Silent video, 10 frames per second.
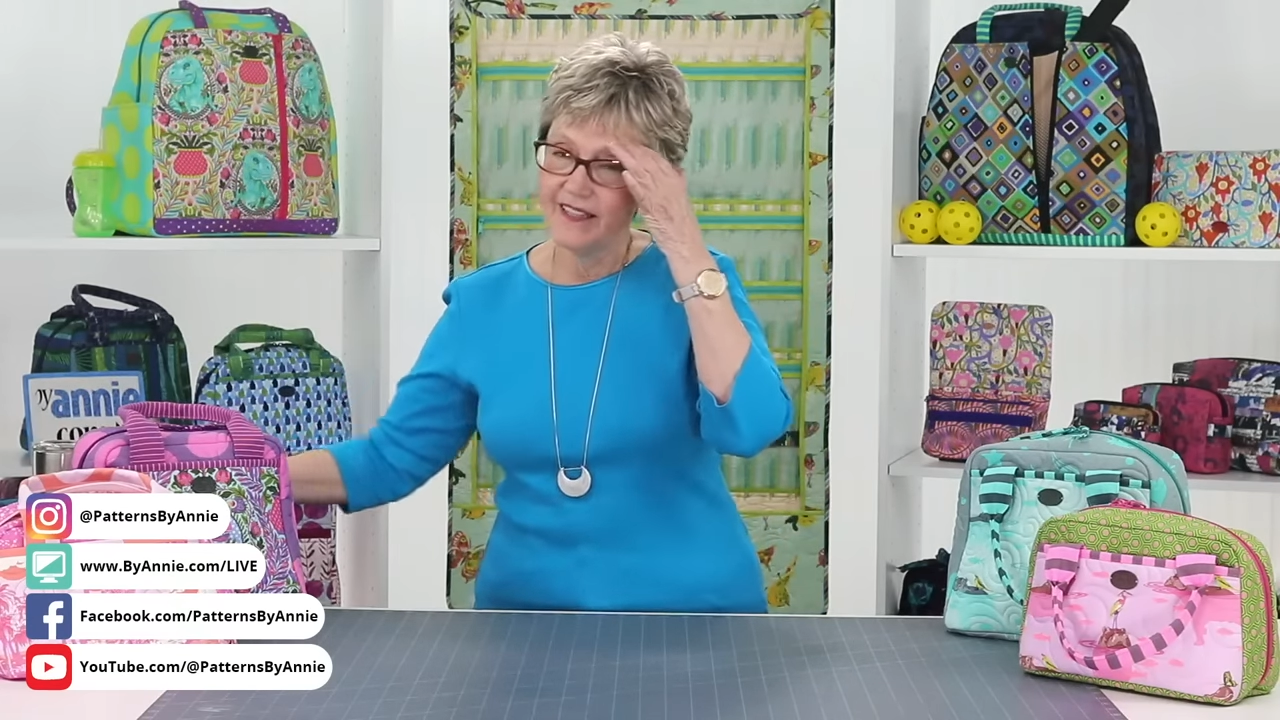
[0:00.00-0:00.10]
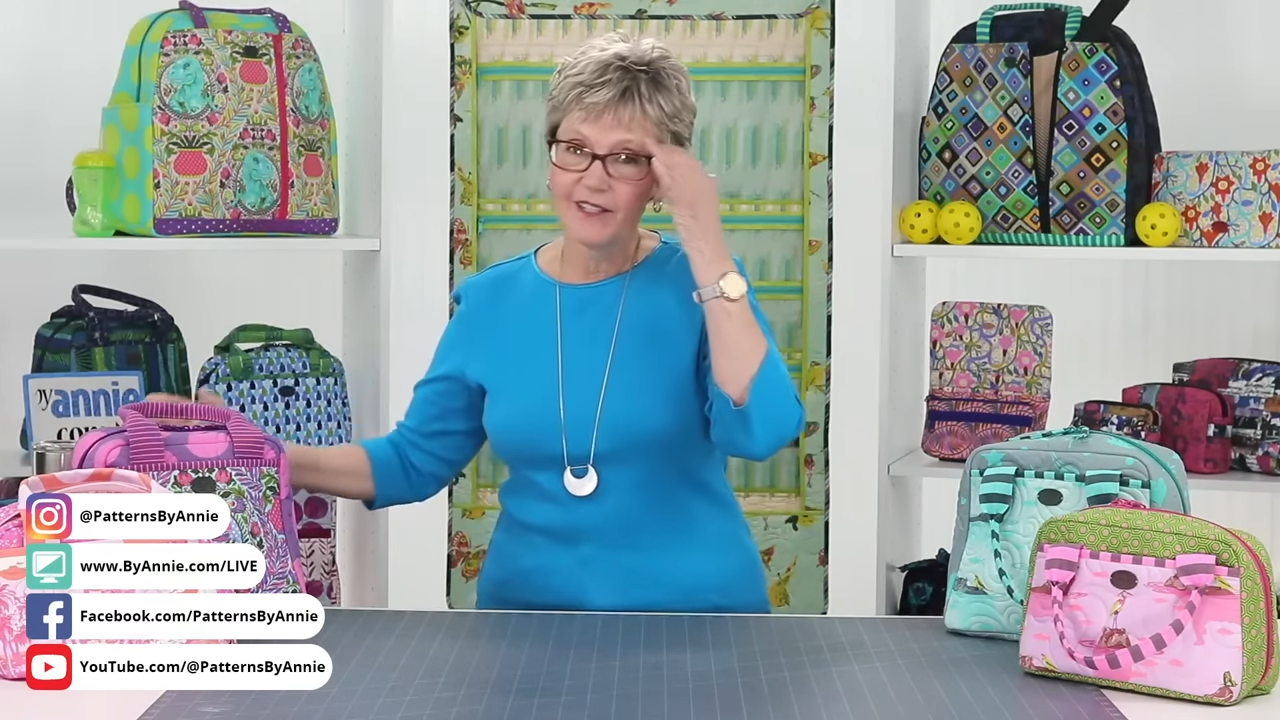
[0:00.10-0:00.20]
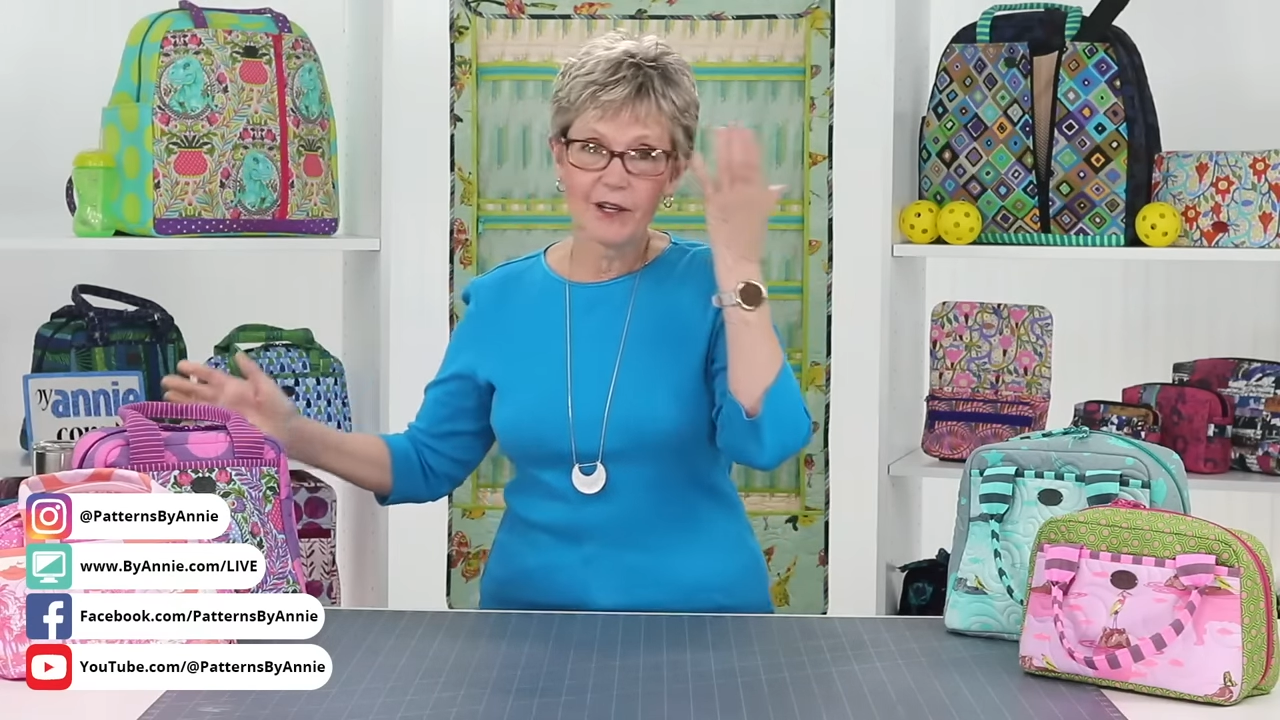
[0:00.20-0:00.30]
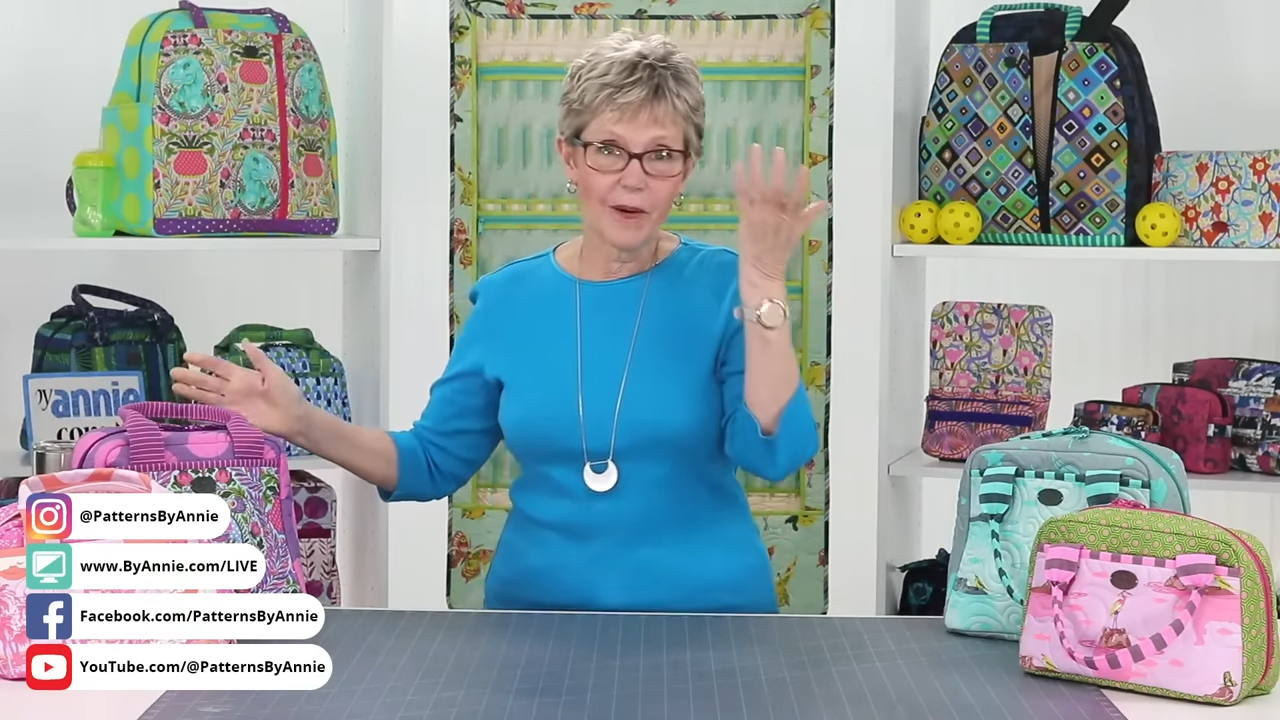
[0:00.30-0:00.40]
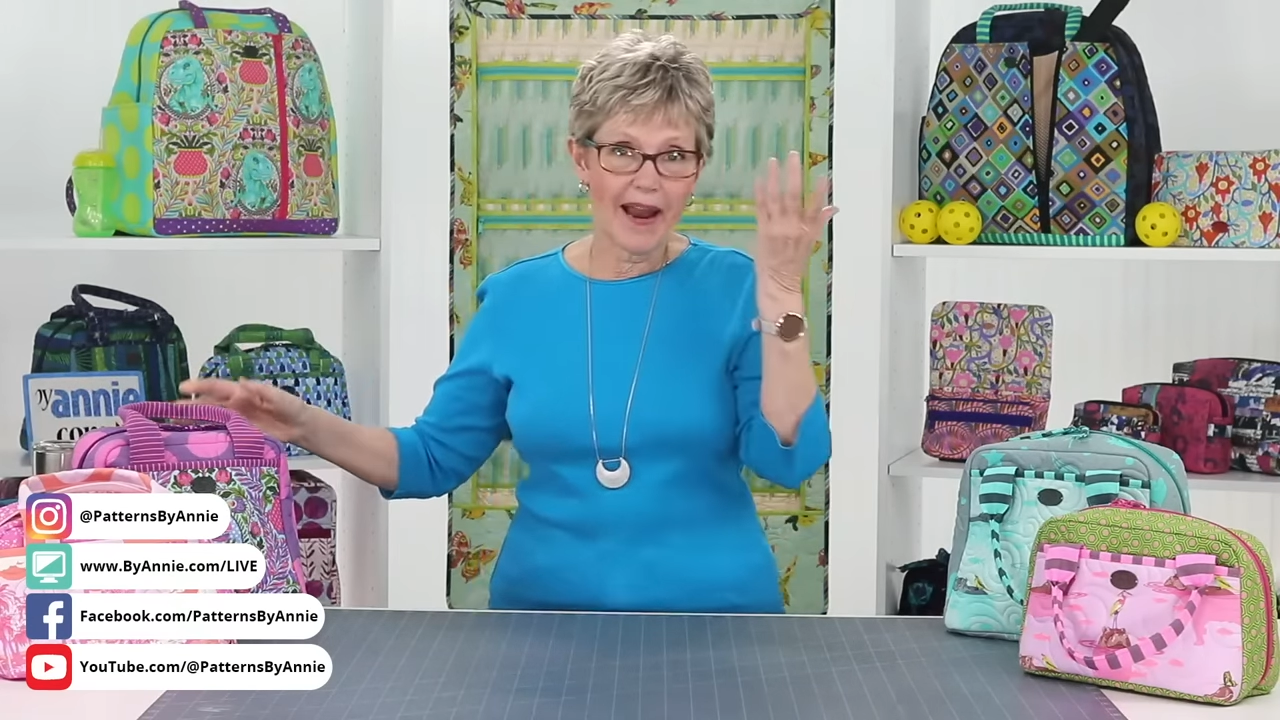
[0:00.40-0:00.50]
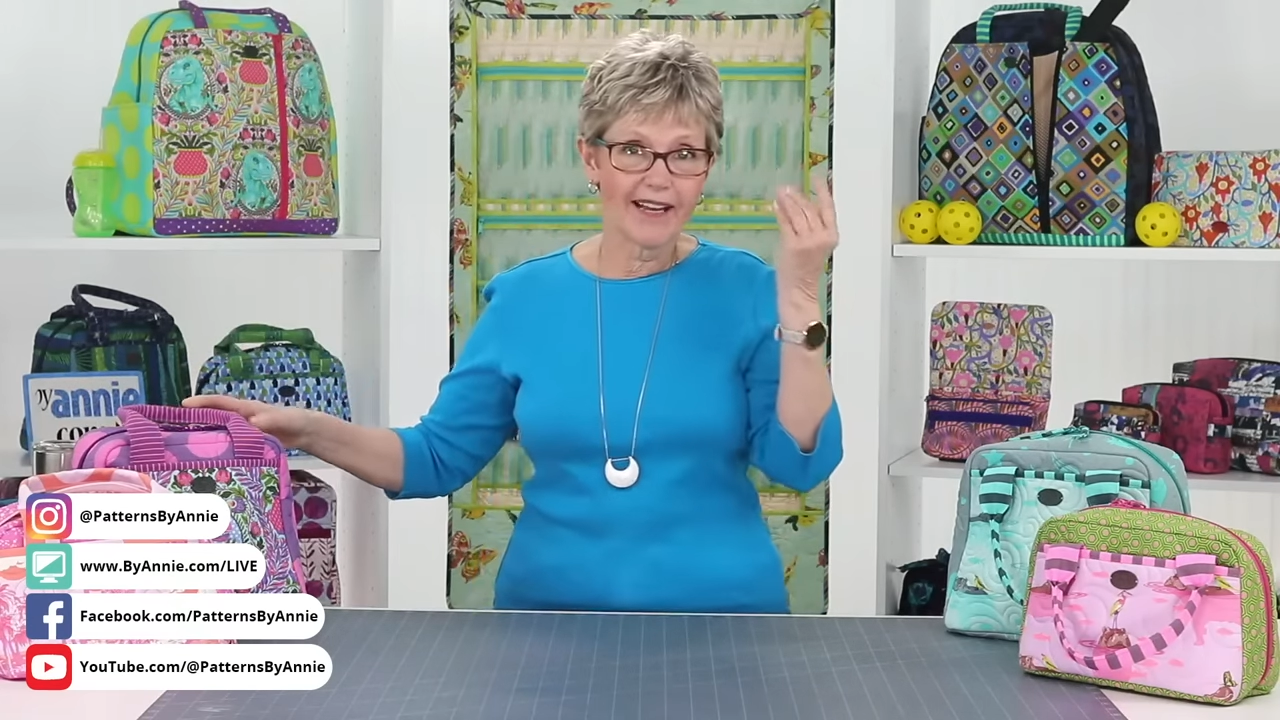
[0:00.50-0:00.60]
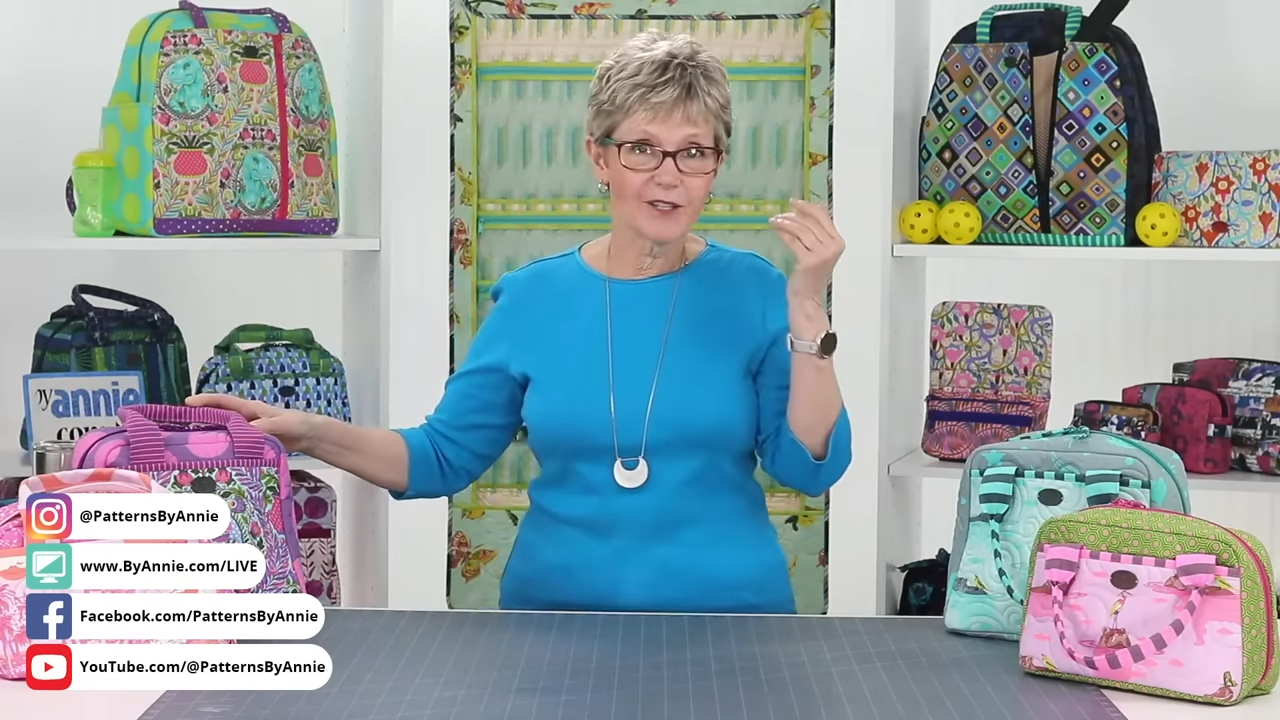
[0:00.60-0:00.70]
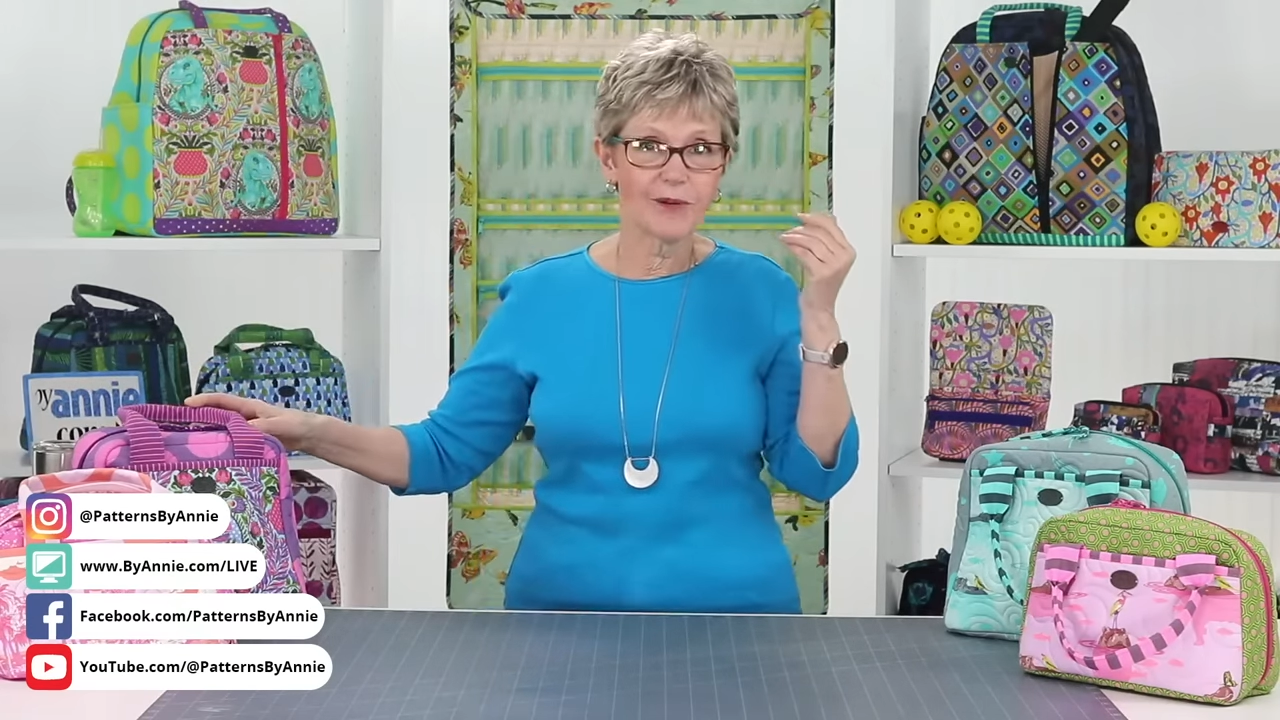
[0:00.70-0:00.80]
So, as